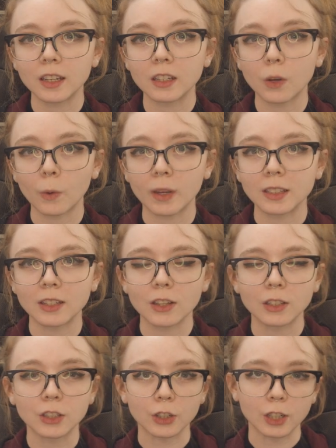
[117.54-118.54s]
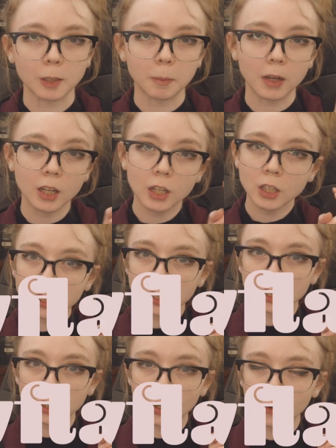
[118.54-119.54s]
he coined the term
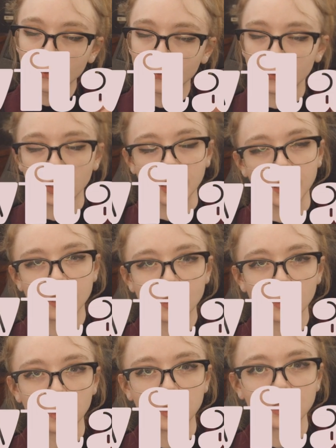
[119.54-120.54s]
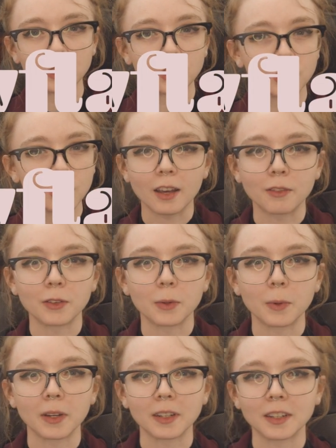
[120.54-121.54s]
snowflake, which
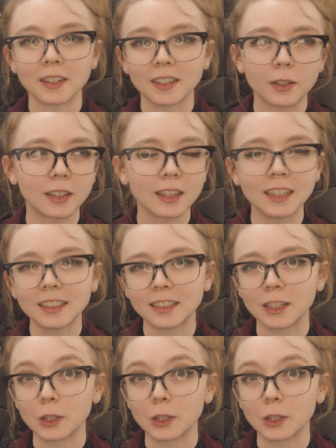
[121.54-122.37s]
everyone at least